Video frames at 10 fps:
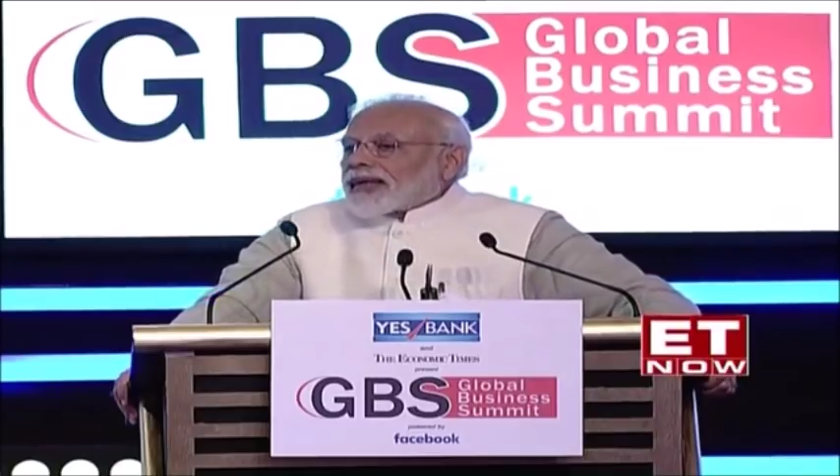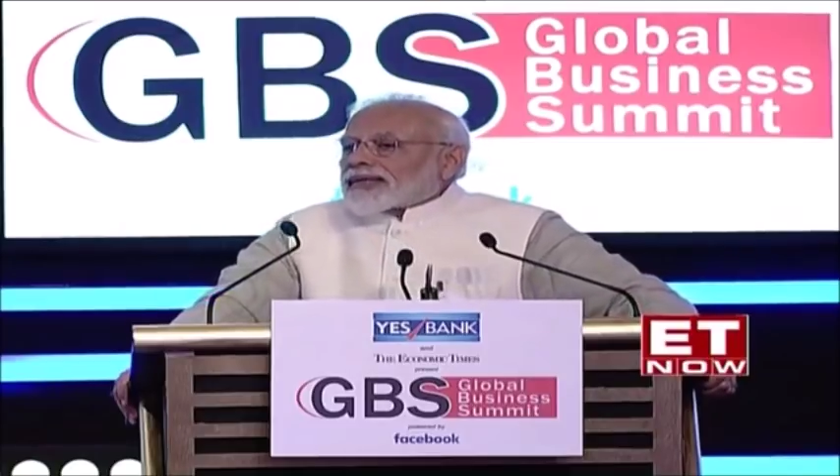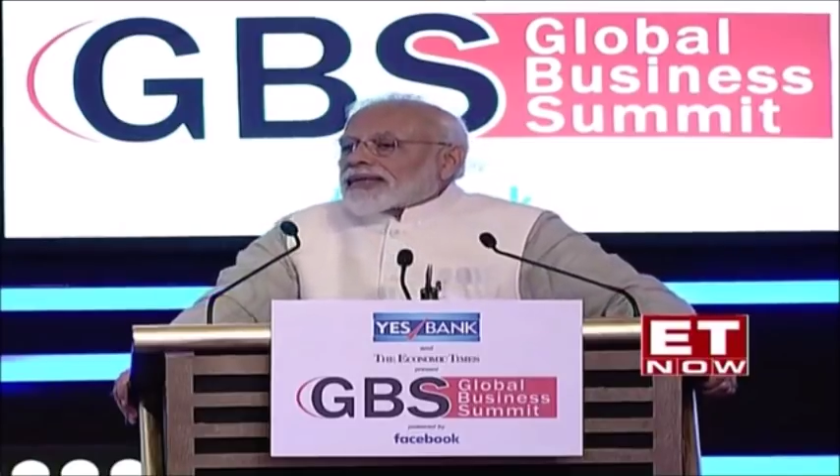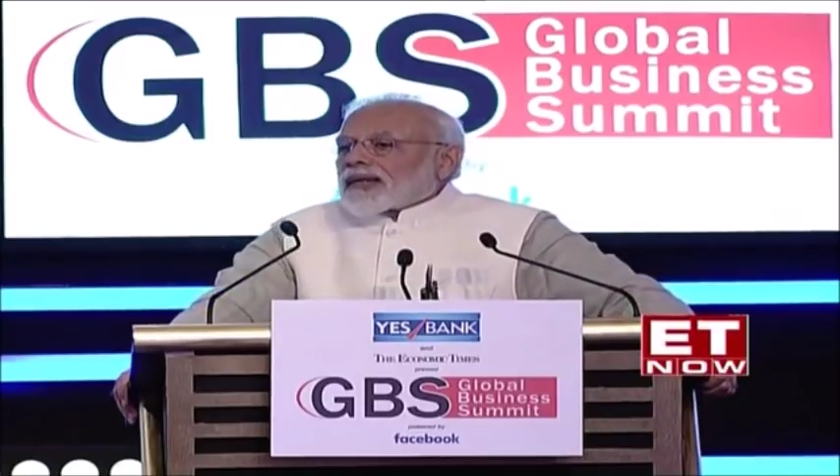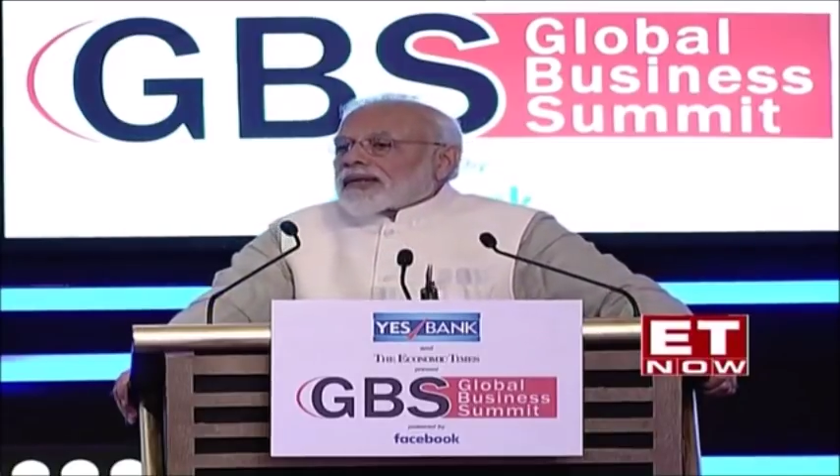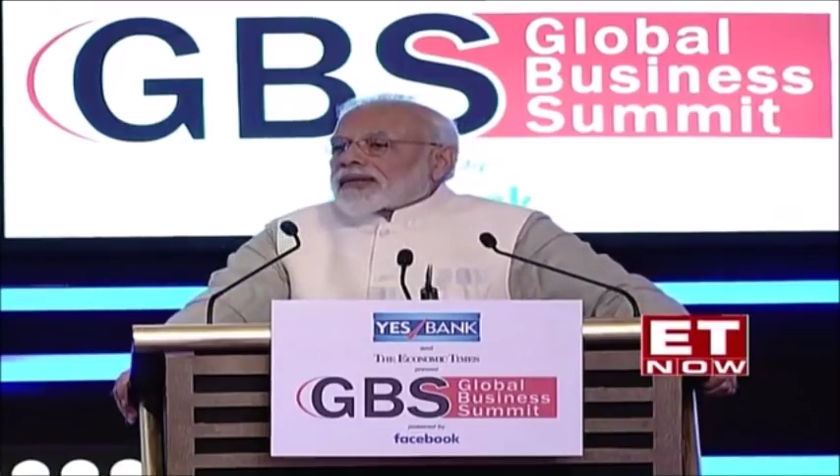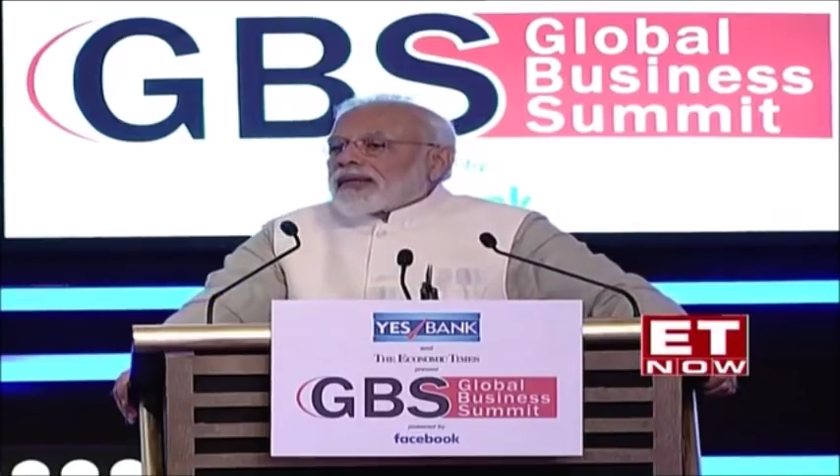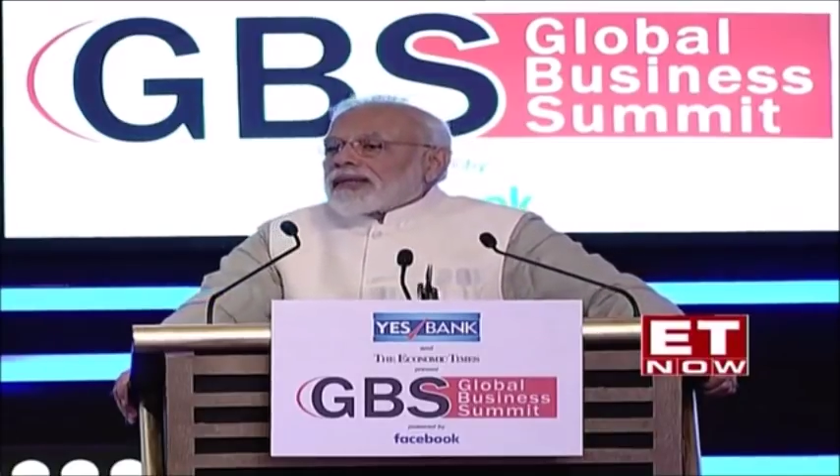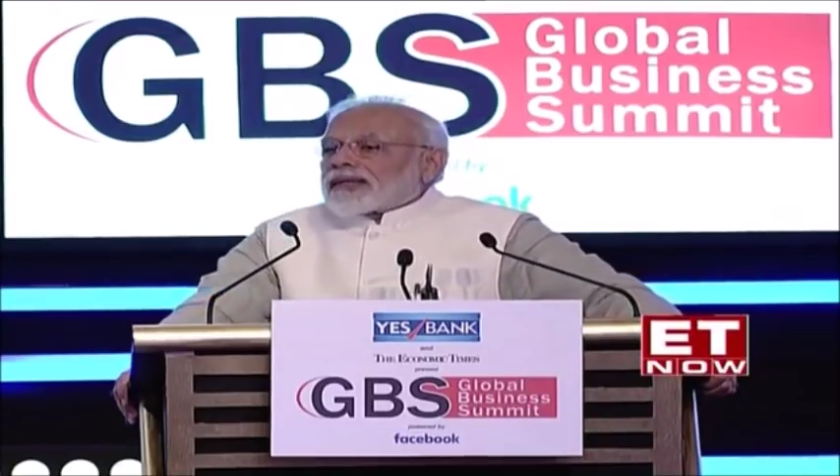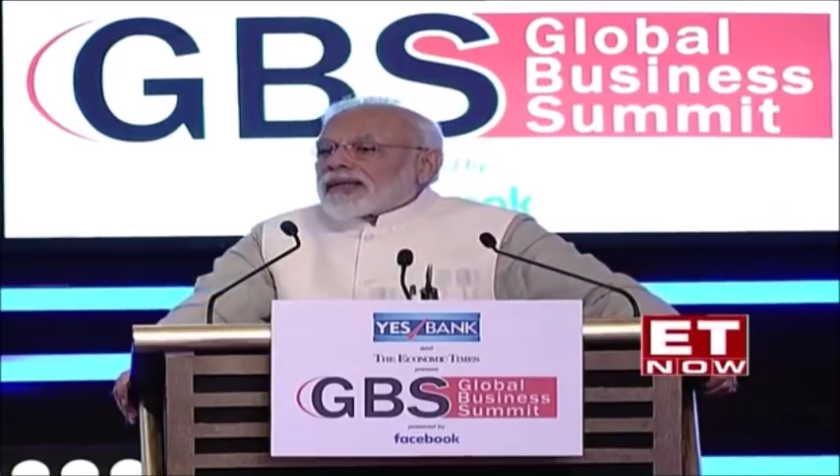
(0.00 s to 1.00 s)
that
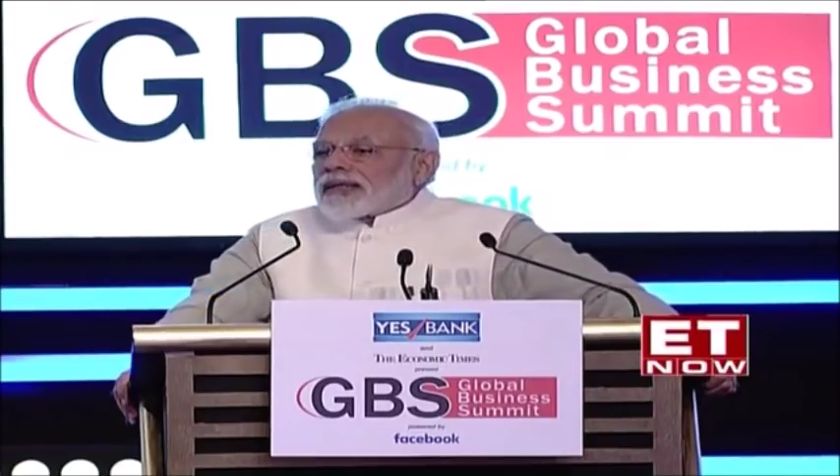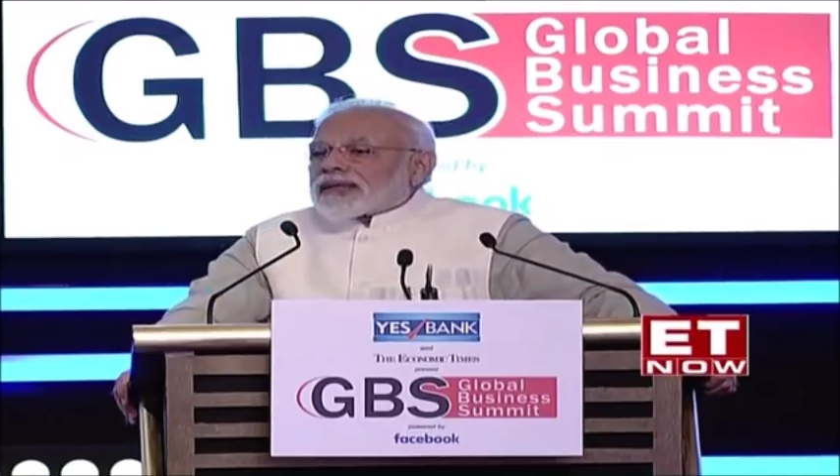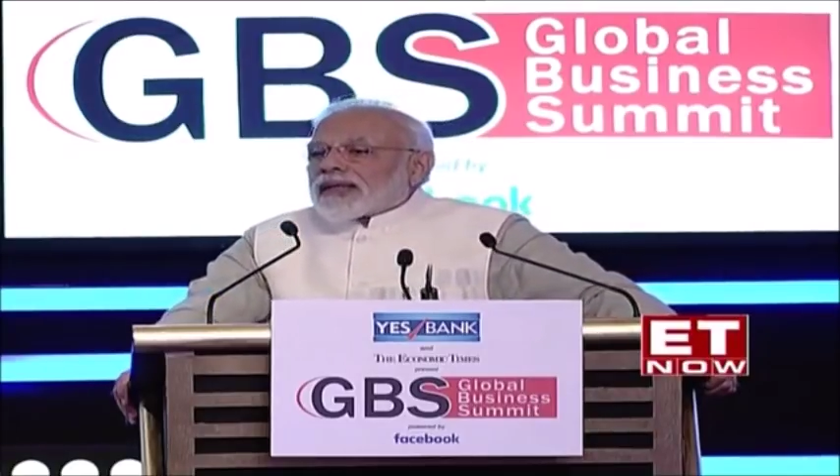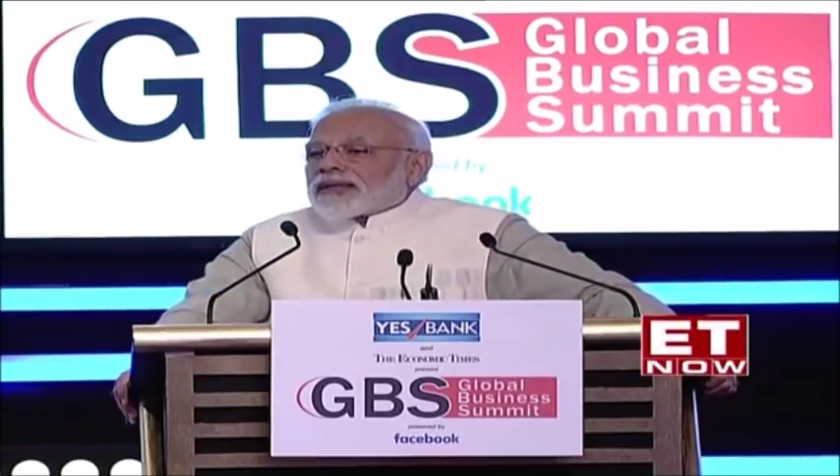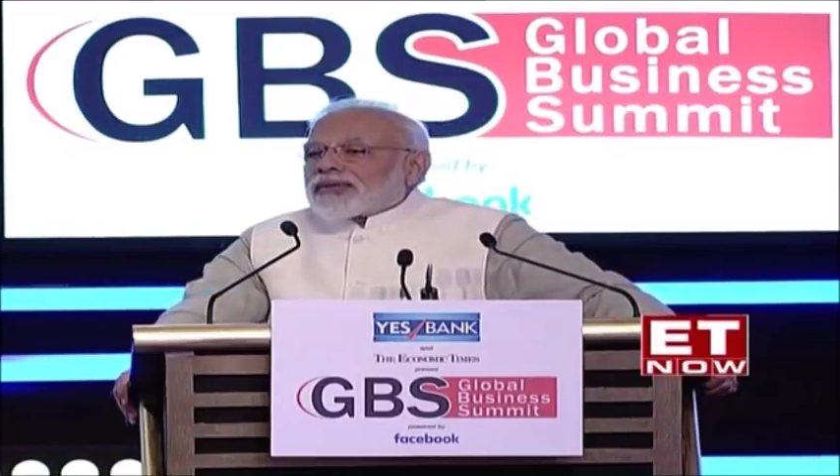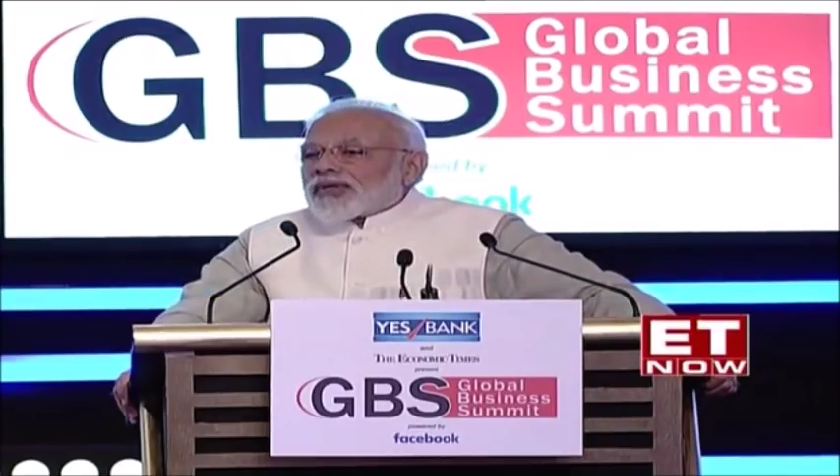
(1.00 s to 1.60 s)
certain things are